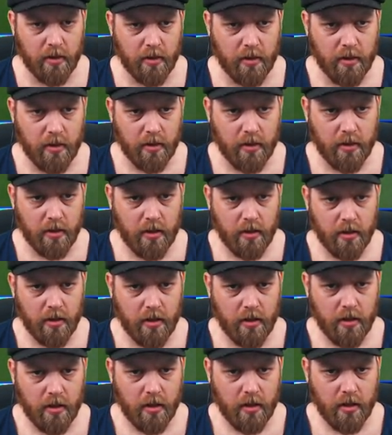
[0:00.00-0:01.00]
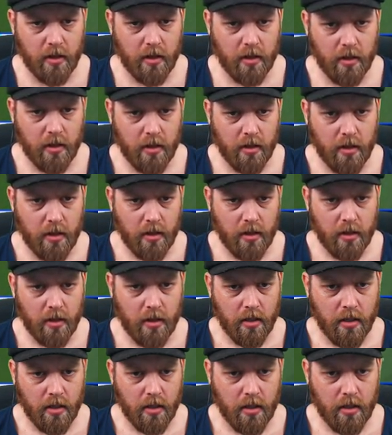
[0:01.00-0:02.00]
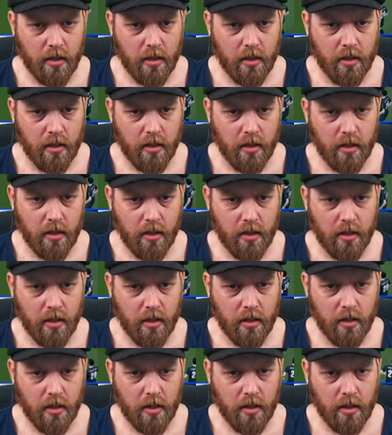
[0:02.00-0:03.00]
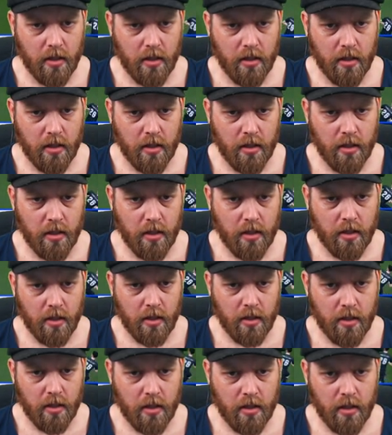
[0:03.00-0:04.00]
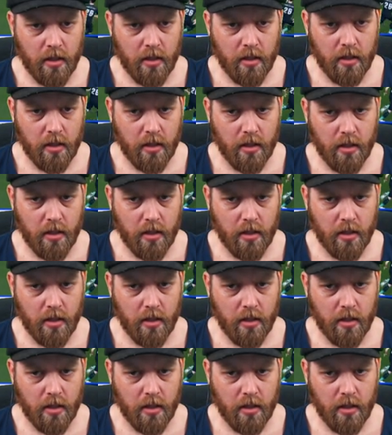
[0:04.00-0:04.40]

Nothing is said.